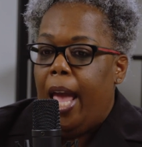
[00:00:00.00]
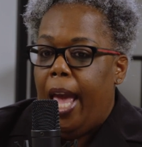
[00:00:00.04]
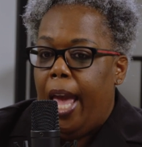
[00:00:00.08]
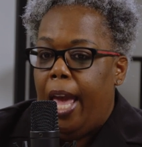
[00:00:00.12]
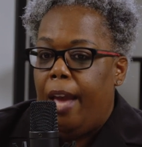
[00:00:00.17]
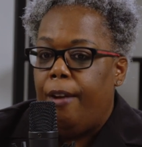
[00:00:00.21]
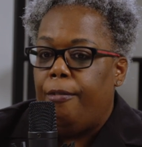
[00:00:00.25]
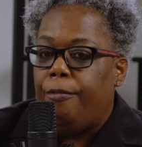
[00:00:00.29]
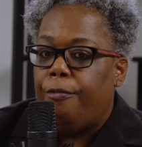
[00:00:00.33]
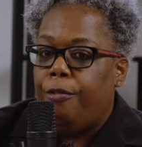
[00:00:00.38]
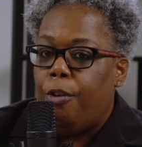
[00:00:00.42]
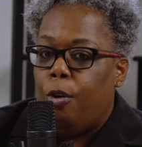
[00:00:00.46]

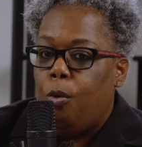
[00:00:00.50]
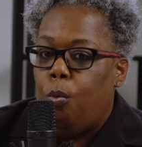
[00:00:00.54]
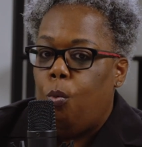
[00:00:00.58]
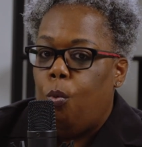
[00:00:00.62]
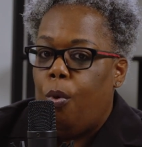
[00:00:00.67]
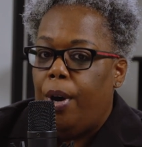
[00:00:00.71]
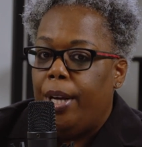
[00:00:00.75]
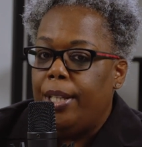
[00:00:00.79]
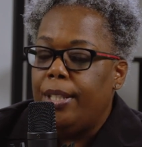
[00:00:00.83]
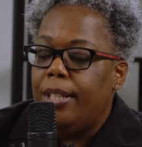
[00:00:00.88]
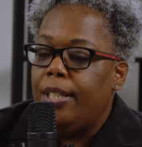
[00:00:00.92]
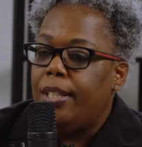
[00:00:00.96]
And for
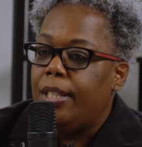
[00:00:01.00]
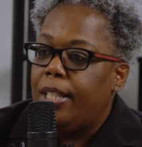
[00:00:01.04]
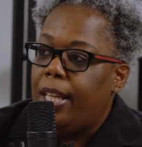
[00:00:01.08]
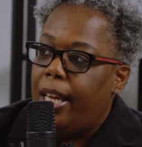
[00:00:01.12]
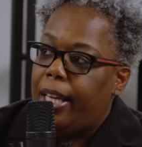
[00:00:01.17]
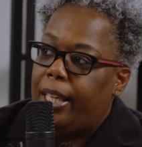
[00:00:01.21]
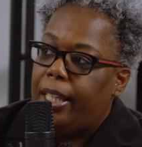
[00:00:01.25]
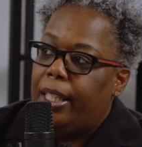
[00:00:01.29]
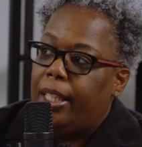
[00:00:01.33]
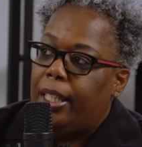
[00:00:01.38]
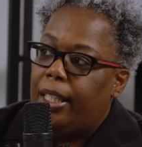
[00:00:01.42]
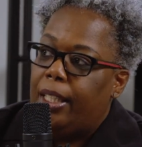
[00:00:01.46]
1
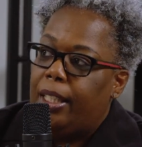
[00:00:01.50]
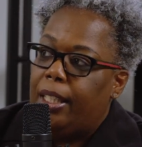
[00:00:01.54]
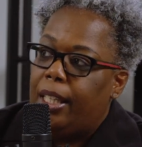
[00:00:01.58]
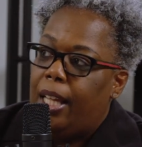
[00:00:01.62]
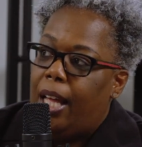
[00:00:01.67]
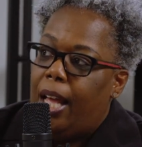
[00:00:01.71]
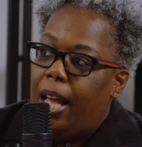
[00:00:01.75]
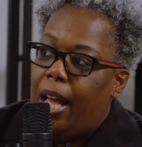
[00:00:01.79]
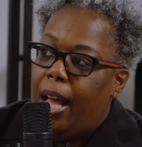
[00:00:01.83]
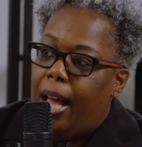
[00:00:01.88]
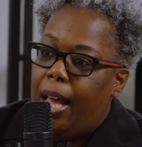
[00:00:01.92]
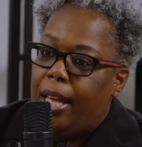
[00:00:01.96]
second,
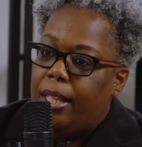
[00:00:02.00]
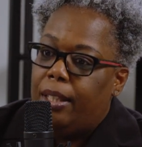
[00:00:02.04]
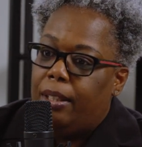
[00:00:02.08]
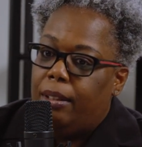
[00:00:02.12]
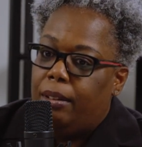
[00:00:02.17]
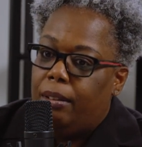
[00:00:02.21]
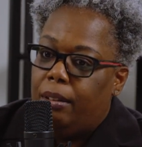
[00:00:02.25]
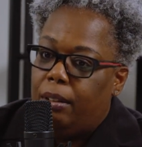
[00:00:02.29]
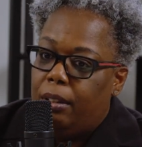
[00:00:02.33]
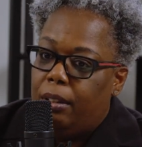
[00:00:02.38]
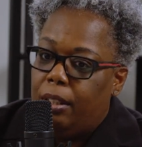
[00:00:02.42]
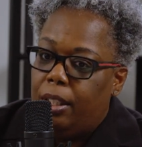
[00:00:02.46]
I
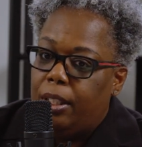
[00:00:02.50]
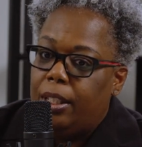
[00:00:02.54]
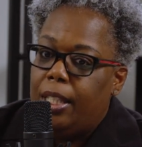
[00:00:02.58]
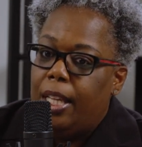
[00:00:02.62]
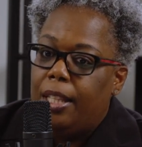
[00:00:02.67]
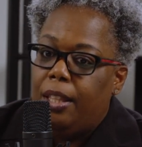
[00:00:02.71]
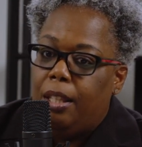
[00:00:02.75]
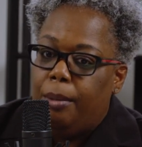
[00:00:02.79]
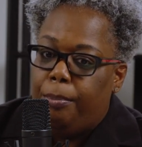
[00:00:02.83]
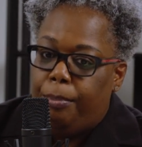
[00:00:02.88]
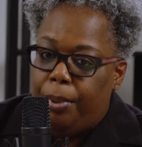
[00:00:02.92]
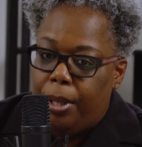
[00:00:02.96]
looked
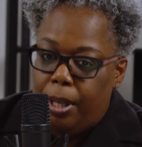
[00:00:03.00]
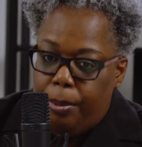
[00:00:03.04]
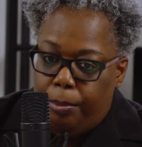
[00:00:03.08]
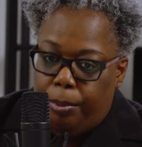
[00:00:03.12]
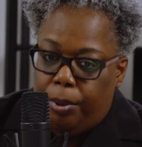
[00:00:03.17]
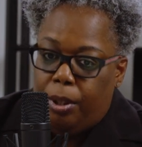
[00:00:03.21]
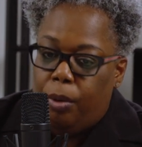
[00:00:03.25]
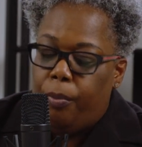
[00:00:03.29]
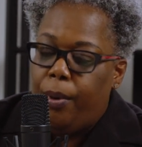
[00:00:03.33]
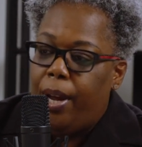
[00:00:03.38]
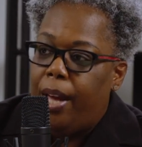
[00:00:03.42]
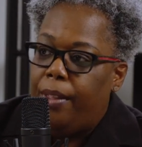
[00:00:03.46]
at the
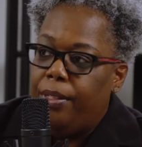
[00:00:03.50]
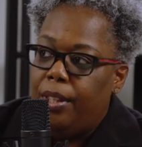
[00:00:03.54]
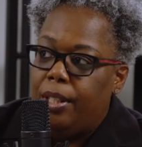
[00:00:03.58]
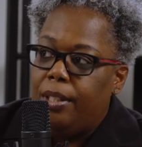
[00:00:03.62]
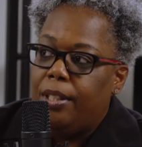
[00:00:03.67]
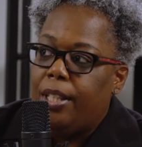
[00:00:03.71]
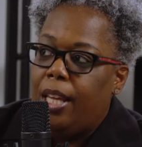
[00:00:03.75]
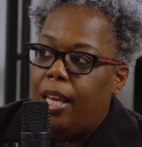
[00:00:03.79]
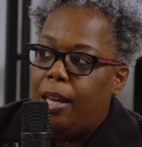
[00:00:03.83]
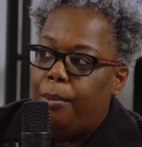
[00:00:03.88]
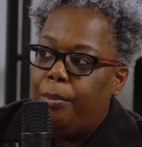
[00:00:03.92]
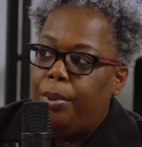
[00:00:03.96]
people around the
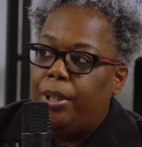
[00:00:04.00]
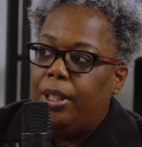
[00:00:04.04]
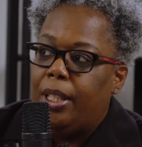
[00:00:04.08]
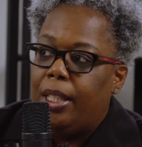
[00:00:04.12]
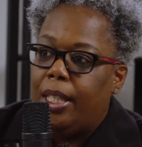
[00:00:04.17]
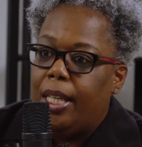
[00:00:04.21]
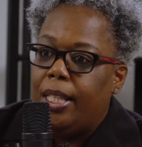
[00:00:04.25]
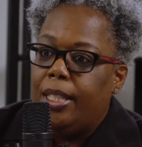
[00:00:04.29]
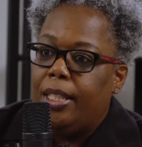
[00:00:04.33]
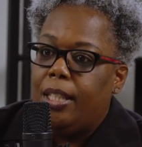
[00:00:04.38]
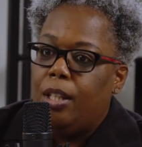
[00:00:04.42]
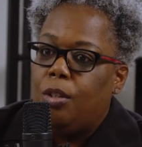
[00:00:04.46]
table and
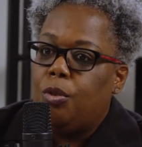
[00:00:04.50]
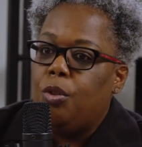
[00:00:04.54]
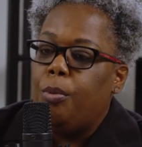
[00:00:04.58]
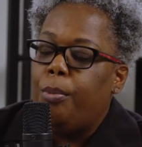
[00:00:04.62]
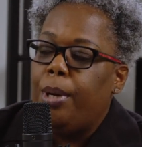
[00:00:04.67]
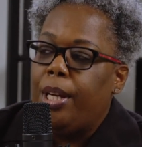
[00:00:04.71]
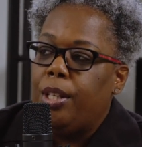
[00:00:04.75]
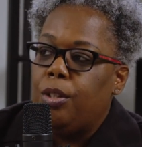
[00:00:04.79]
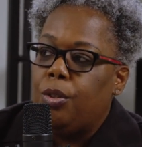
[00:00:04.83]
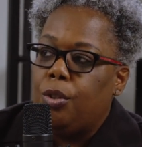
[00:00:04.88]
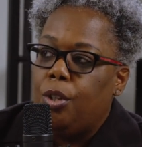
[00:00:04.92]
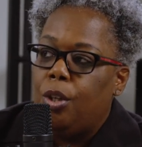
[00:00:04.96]
I said, so I'm going
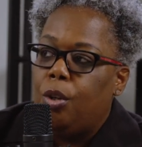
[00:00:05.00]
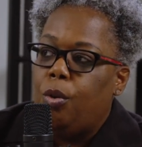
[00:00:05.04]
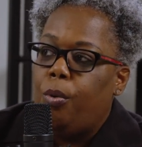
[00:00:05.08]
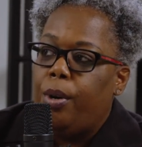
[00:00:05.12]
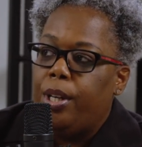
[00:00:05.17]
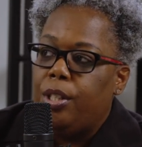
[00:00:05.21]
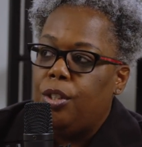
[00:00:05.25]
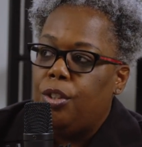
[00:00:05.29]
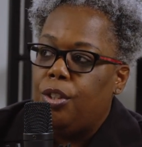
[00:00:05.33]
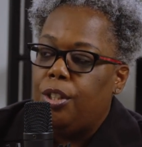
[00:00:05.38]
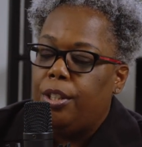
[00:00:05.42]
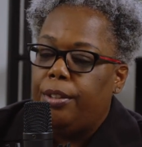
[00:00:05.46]
to ask you a
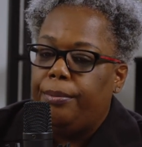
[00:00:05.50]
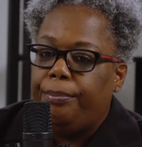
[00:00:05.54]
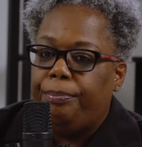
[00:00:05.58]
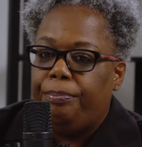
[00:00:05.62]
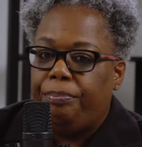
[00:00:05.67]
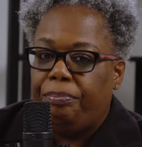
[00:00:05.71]
question.